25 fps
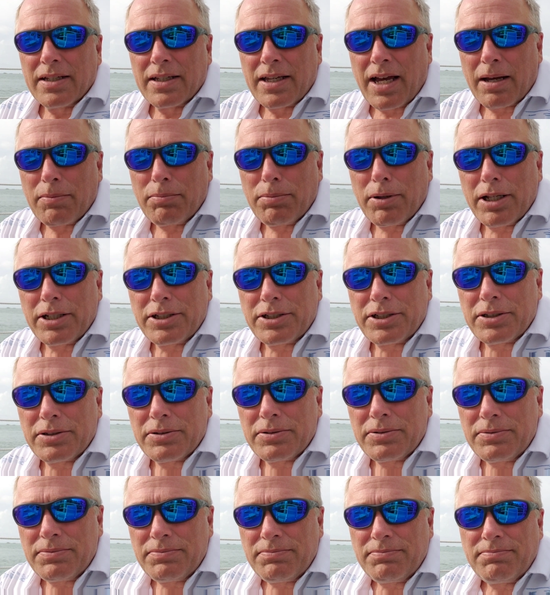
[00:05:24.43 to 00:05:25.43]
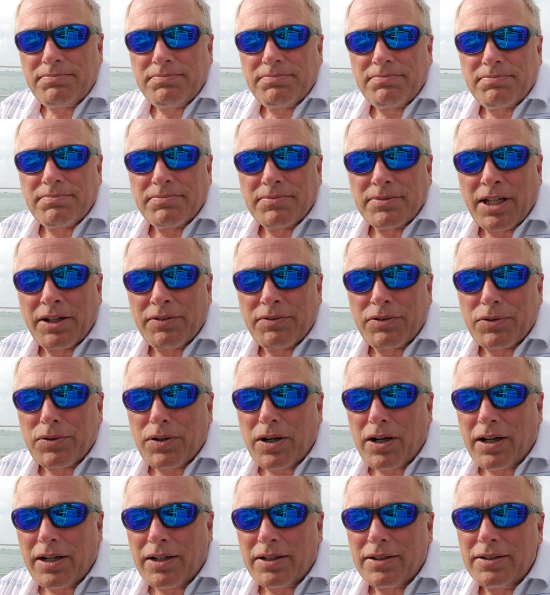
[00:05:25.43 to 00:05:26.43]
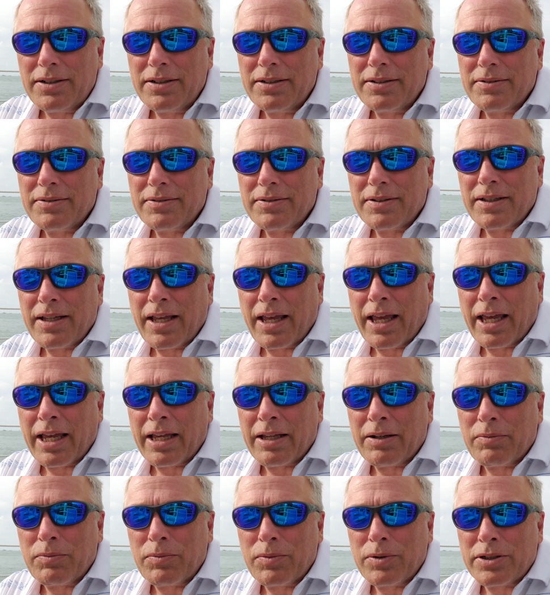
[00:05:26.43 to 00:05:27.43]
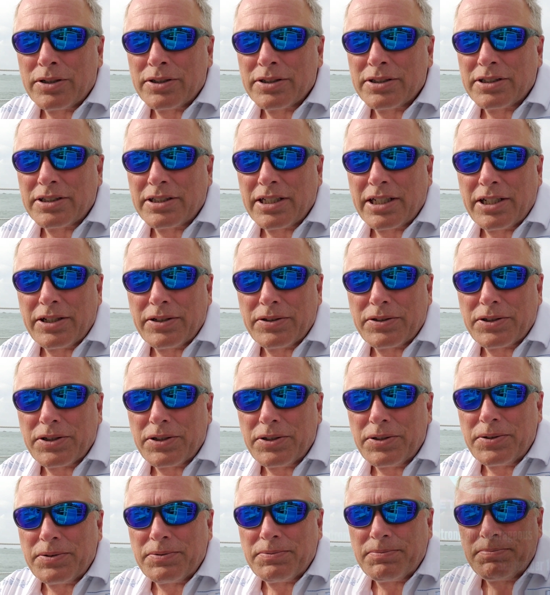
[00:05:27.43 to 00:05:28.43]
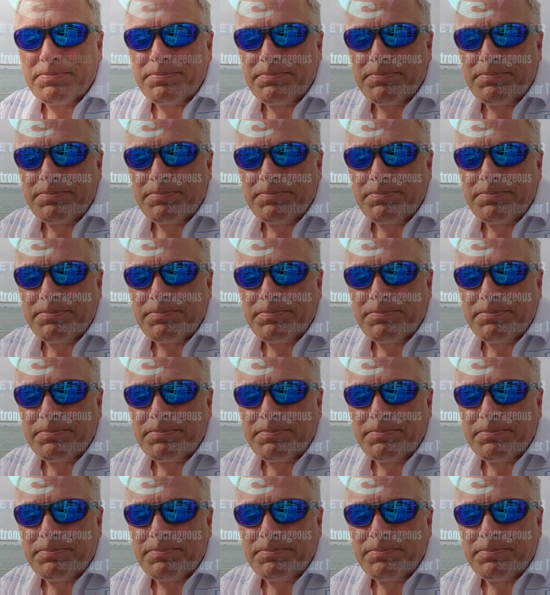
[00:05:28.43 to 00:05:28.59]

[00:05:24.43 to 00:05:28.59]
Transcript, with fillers: God bless you. Love you all. And we'll see you soon.